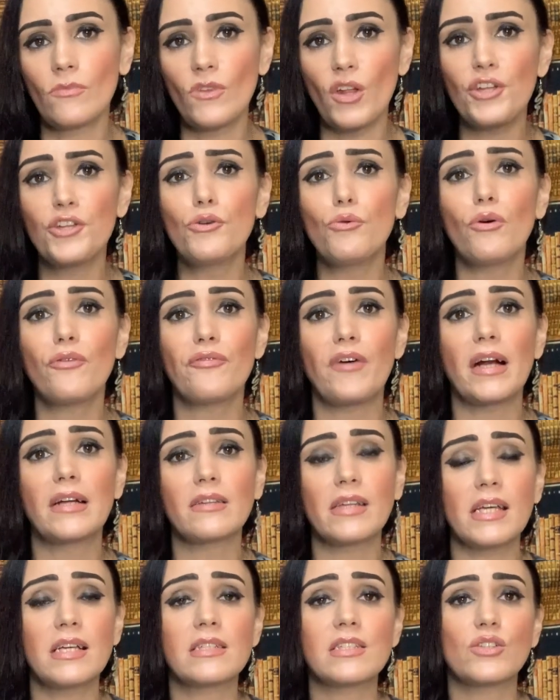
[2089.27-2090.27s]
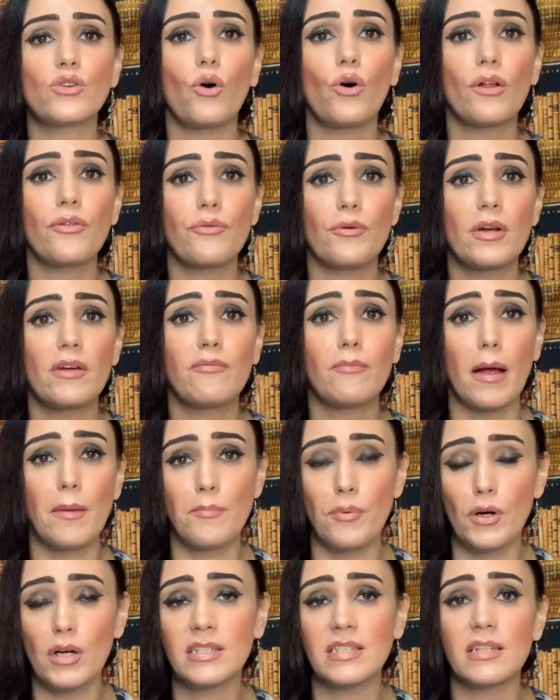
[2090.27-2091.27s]
You will find links to all 3 of my
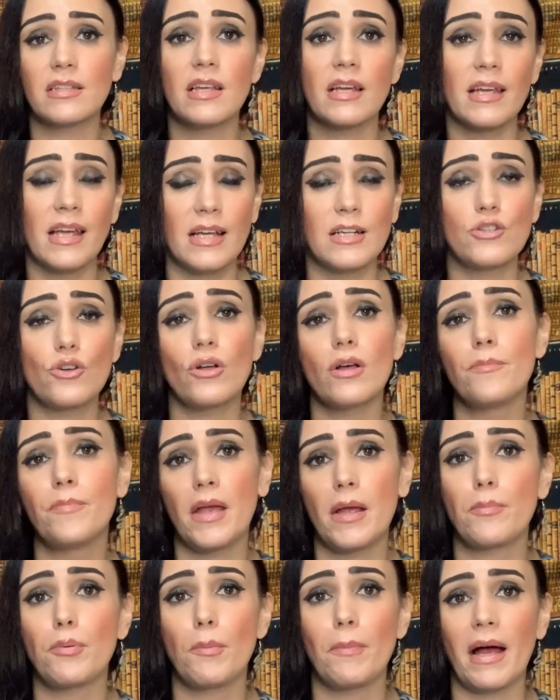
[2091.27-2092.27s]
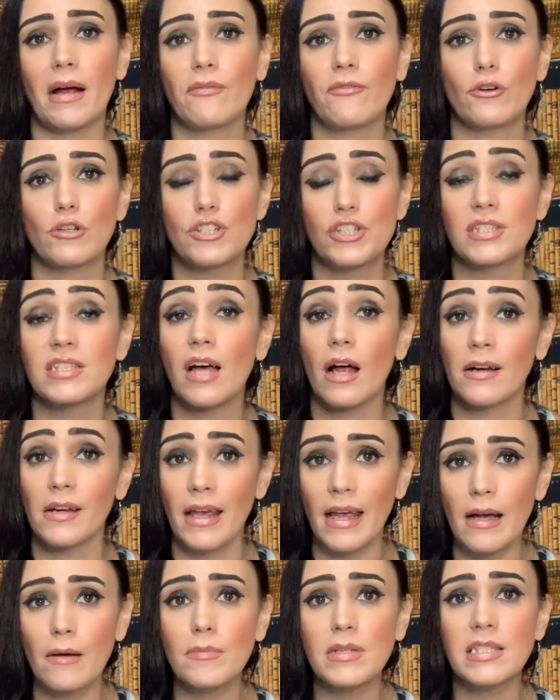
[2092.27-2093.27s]
books, the Kindle and paperback versions on
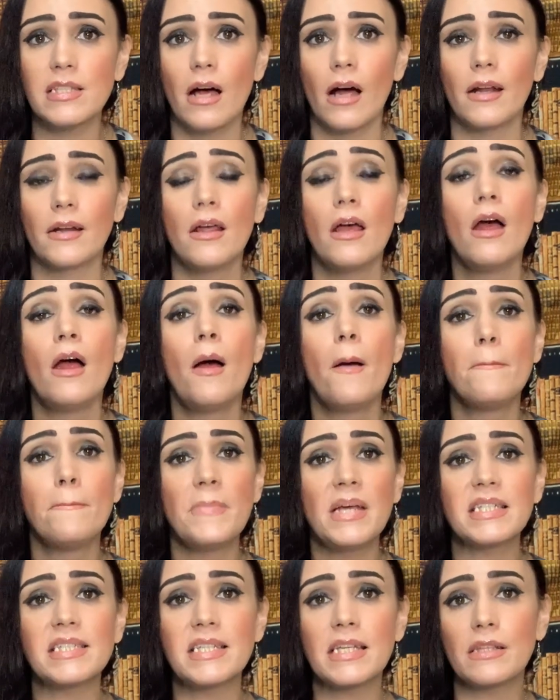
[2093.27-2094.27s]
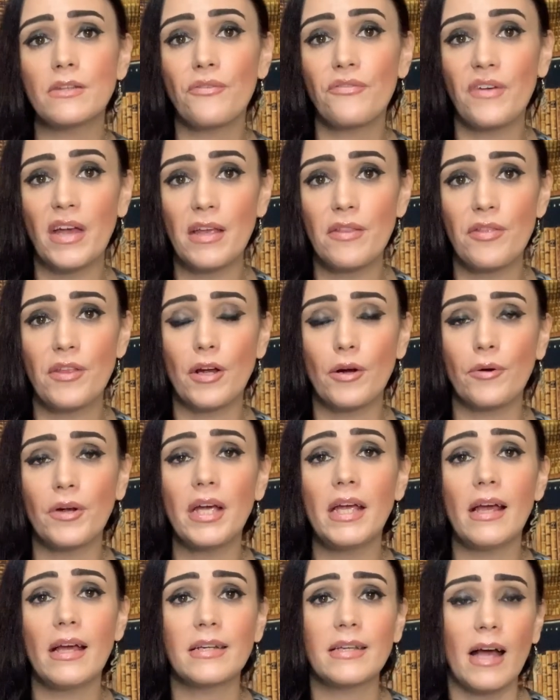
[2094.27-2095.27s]
Amazon, Missing the Fae
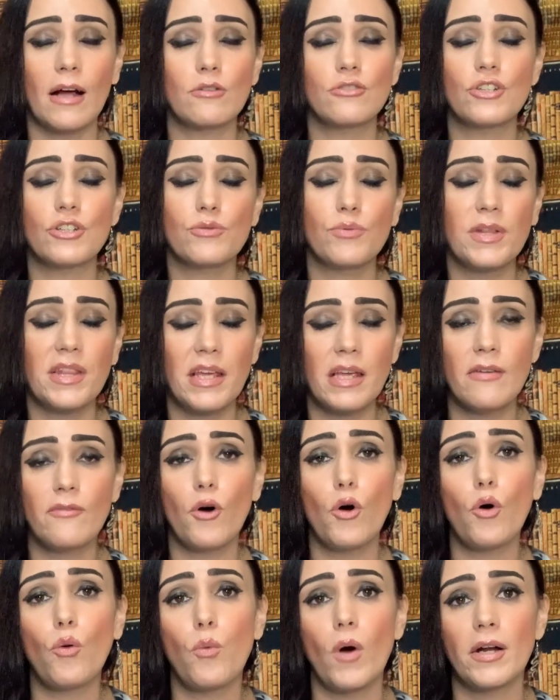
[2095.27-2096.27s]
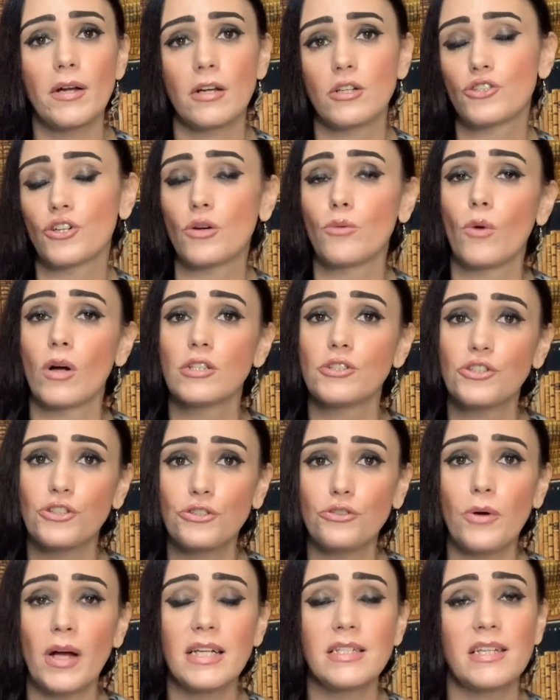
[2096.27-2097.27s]
Theory, Encounters with Evil, 101
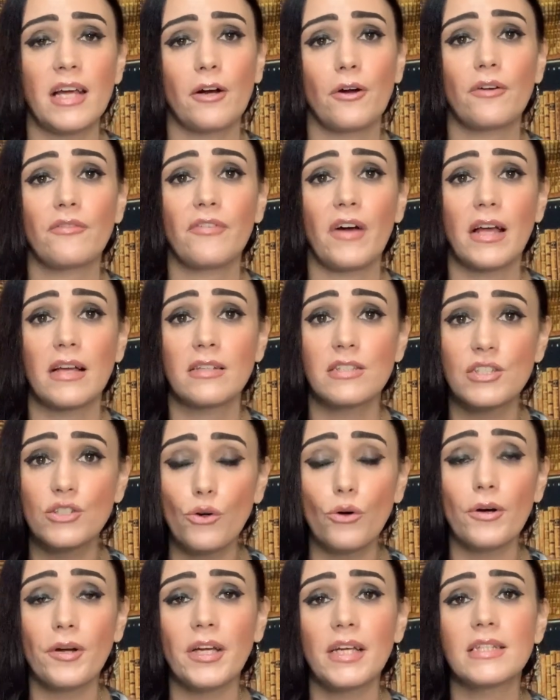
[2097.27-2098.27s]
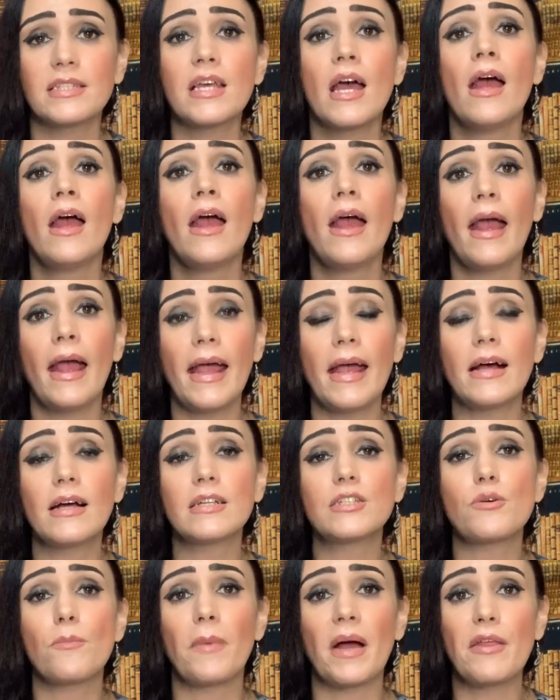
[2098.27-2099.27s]
True and Terrifying Stories,
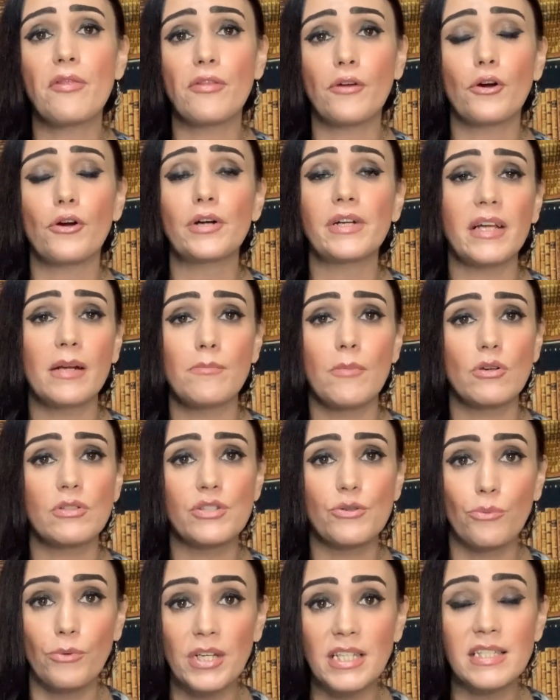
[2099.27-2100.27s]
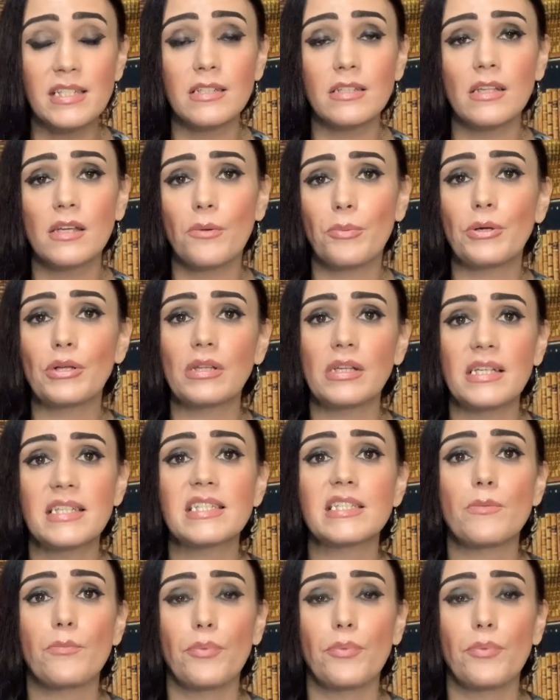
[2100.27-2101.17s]
and my 3rd and most recently released